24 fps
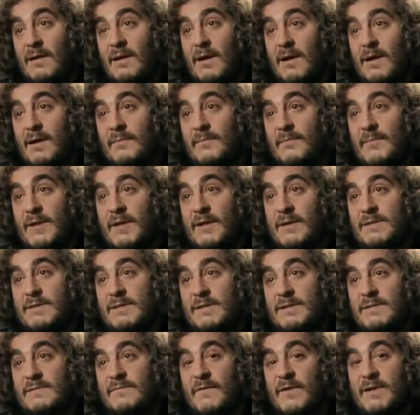um, because
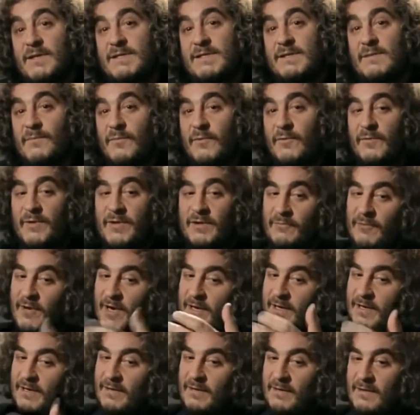it's very simple when you're
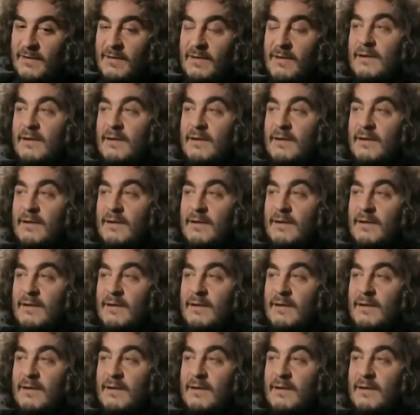writing